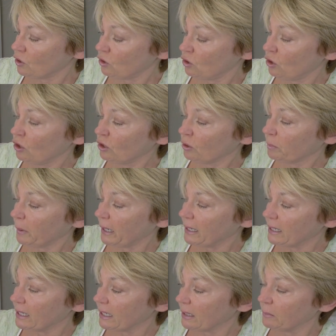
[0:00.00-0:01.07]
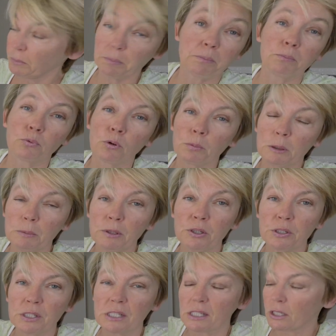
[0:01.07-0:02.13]
turtle painting, probably
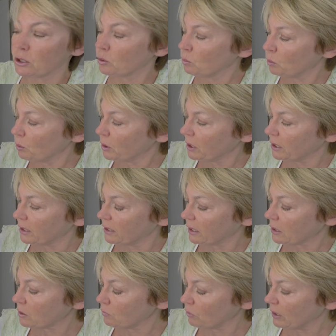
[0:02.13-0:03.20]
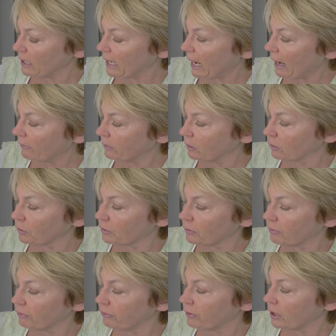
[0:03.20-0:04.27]
because it's underwater, doesn't really have a lot
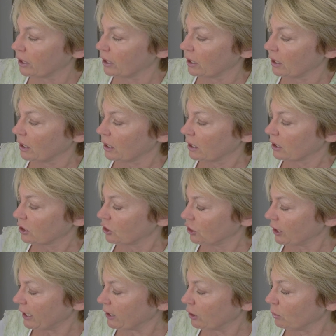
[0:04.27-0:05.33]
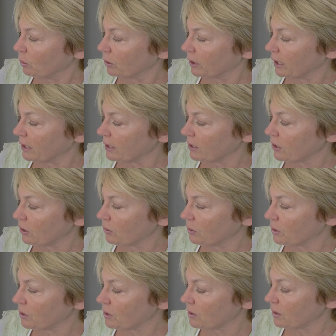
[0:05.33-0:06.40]
of shadow on it, so
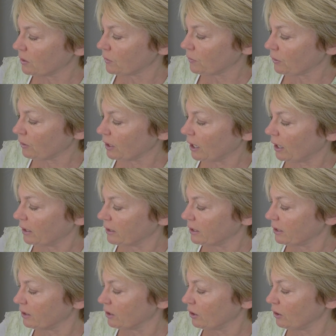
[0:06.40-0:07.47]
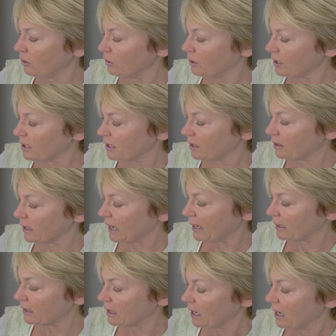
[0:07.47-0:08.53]
it's very hard to know just
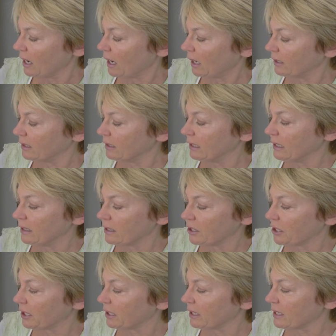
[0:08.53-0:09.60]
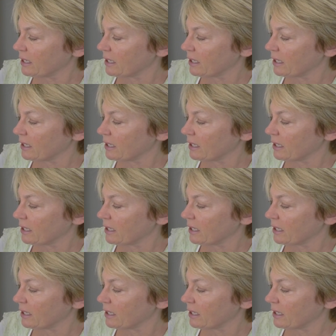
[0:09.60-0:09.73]
that underneath the shell is